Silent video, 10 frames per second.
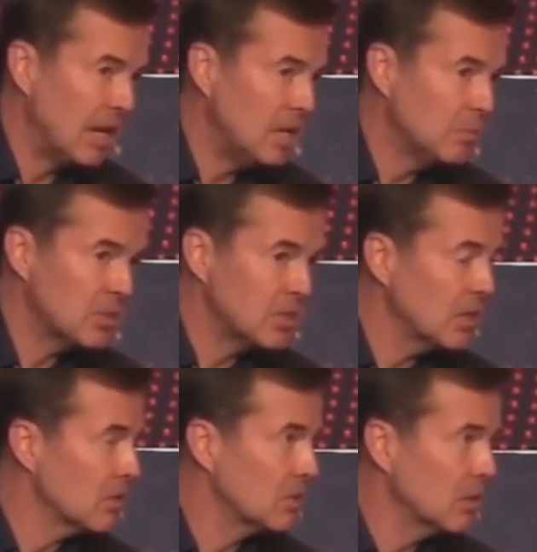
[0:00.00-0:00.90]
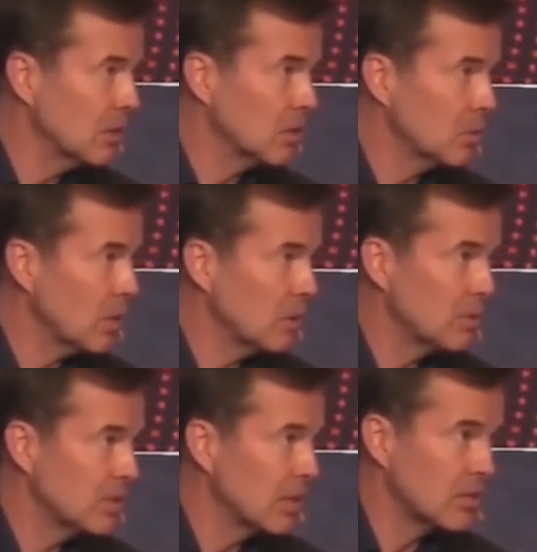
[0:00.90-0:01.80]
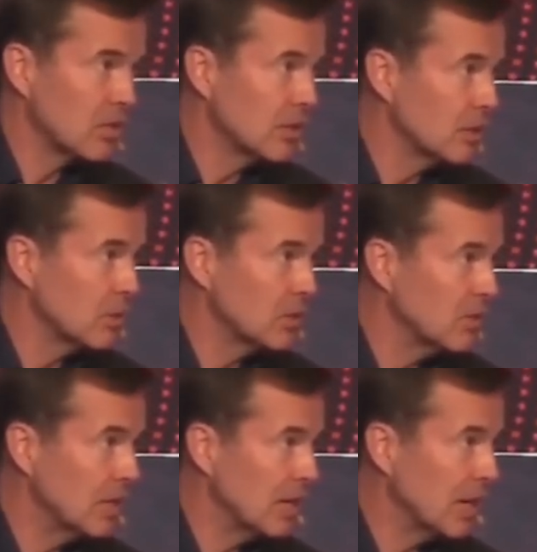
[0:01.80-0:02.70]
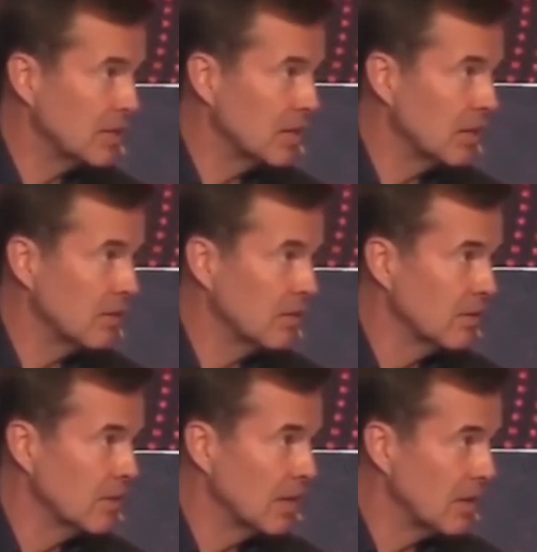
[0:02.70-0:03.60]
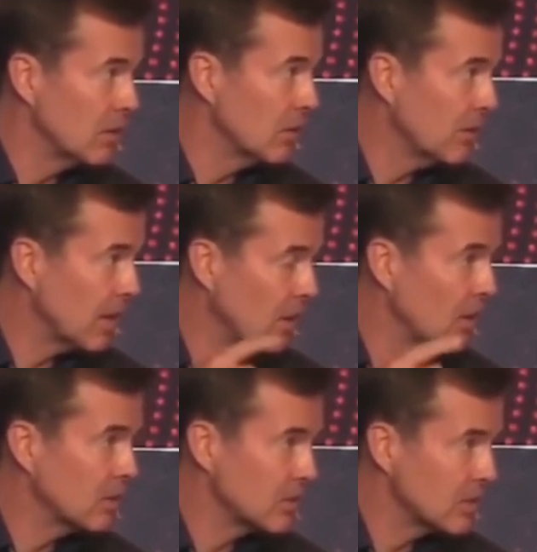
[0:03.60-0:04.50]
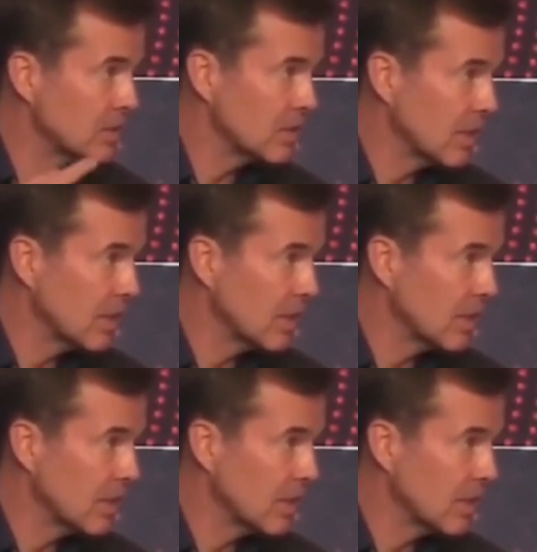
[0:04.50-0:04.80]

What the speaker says: 80% are doing and 20% is learning what you need next year. And you're in that constant